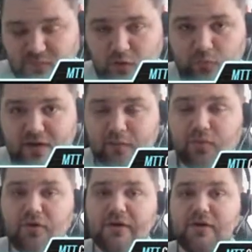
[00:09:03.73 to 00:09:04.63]
Really
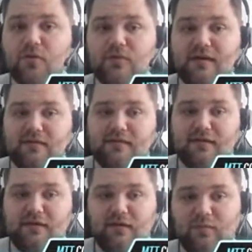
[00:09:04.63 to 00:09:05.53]
important note is
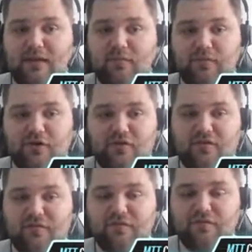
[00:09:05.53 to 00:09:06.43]
here as well because
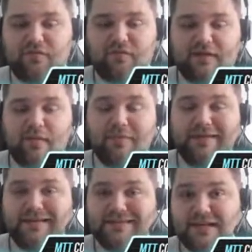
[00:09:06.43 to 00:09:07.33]
of
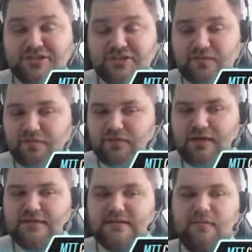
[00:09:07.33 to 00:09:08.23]
gambling addiction, for
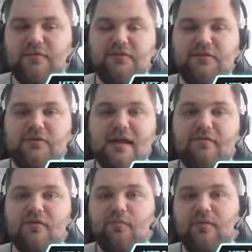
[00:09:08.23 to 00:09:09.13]
example.
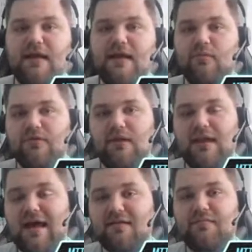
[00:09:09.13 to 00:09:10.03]
Never play with the
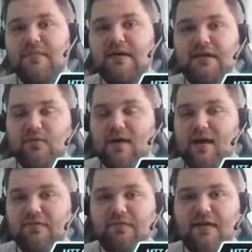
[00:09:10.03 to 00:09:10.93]
last money you
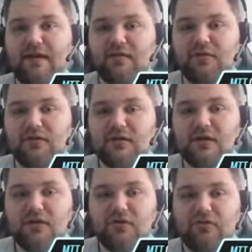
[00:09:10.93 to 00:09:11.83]
have available.
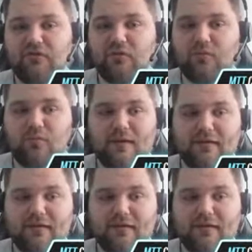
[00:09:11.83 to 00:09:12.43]
So